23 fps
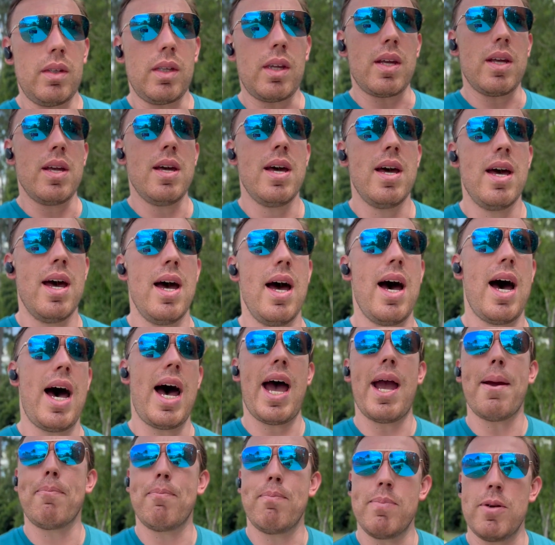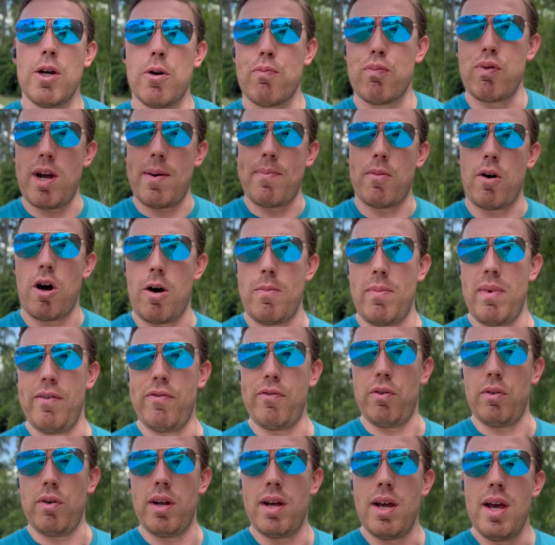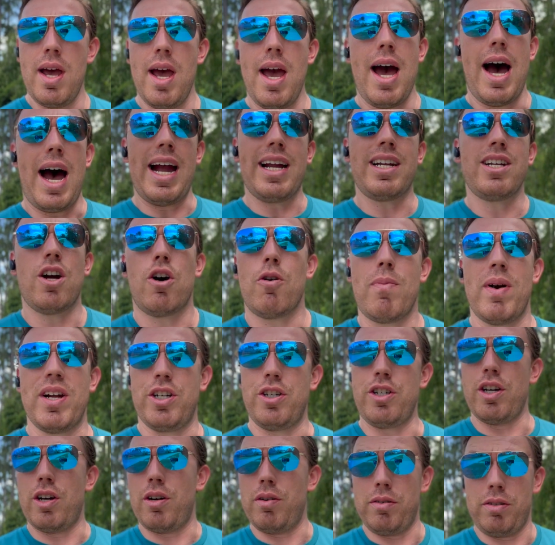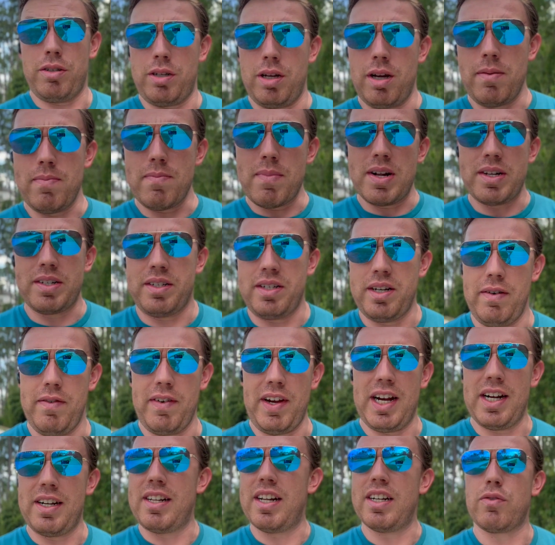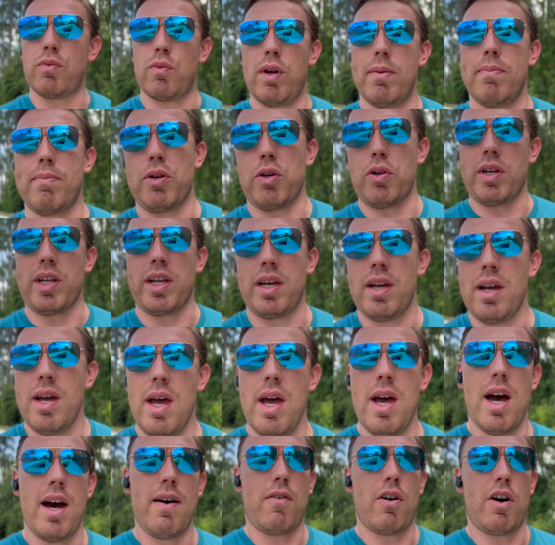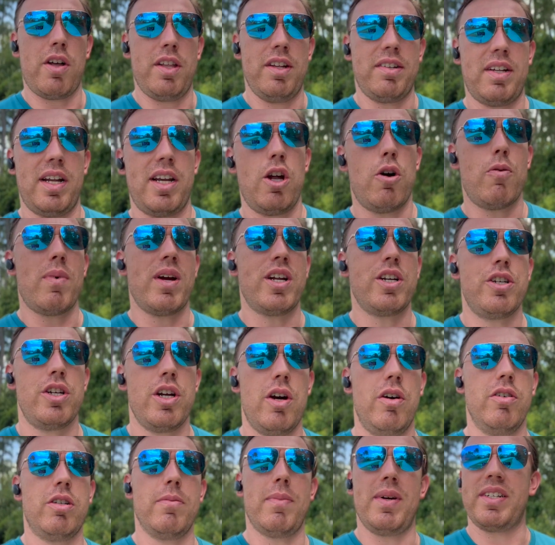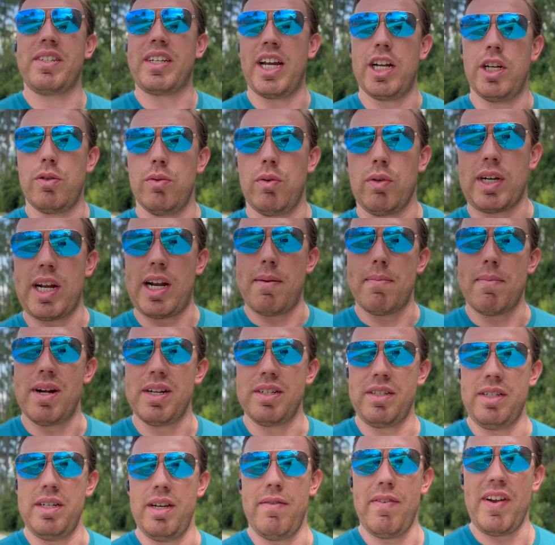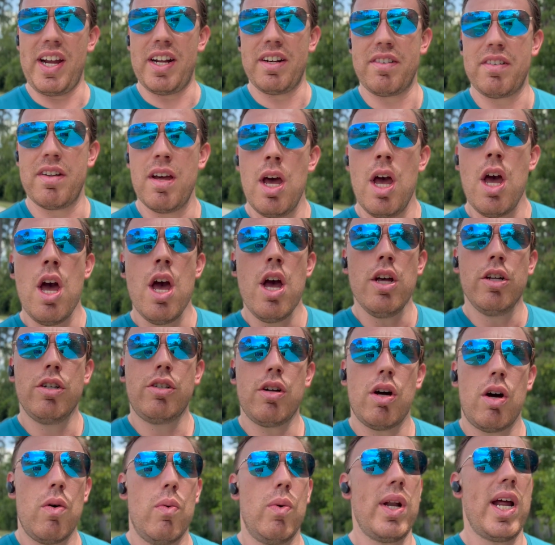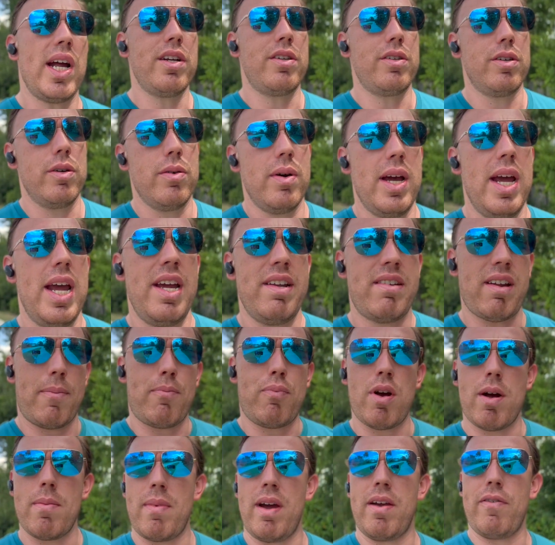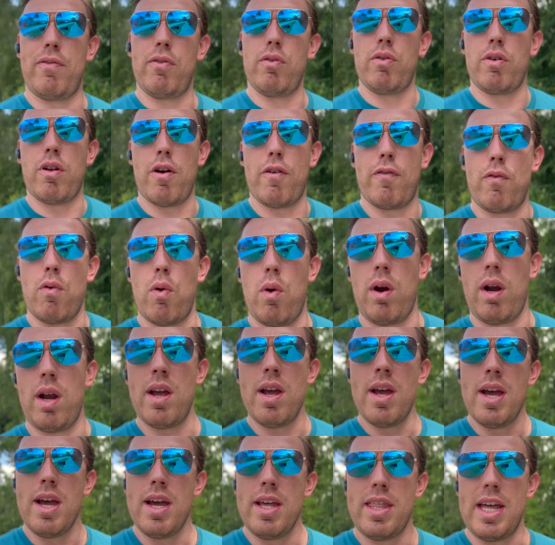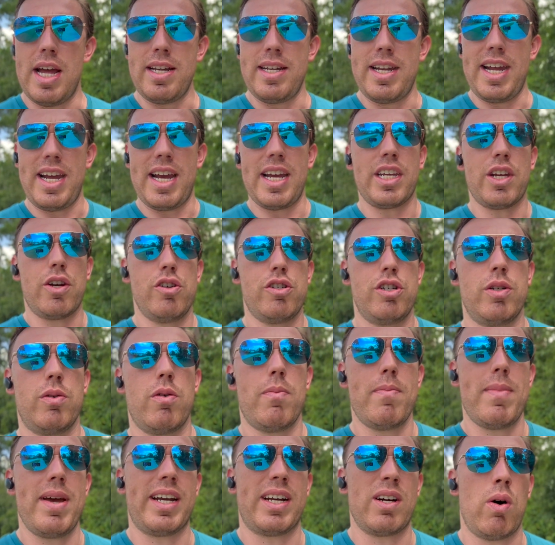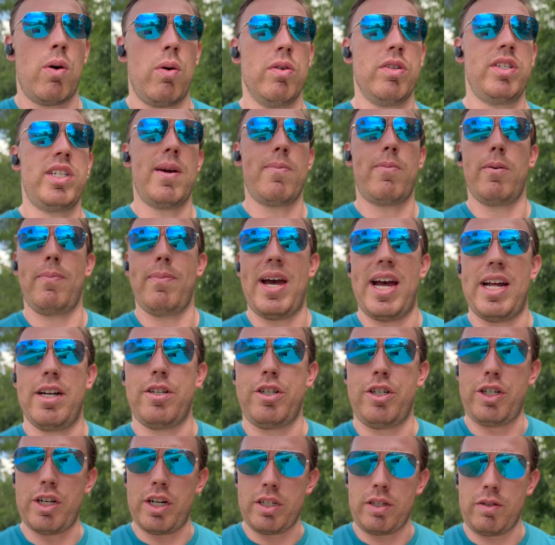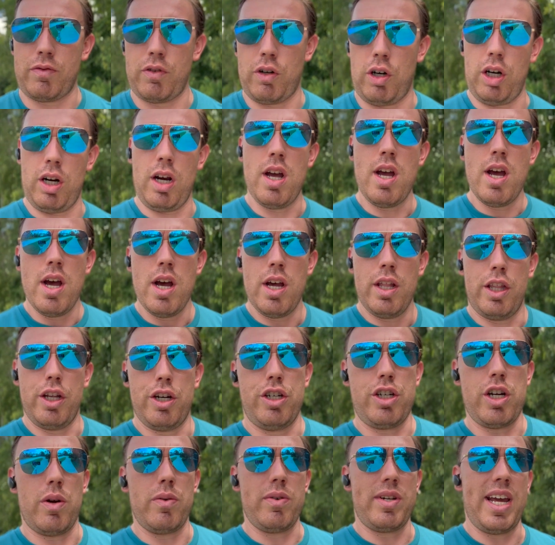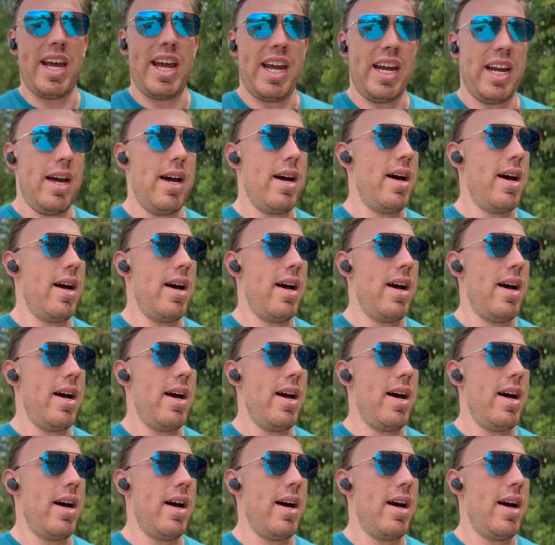I meal prep all my food. I know my shows months in advance. That's one beauty of all this. I know my shows and my schedule kind of months in advance. So what I do is I prep my food for that day. I usually will make a whole separate batch just for the show day.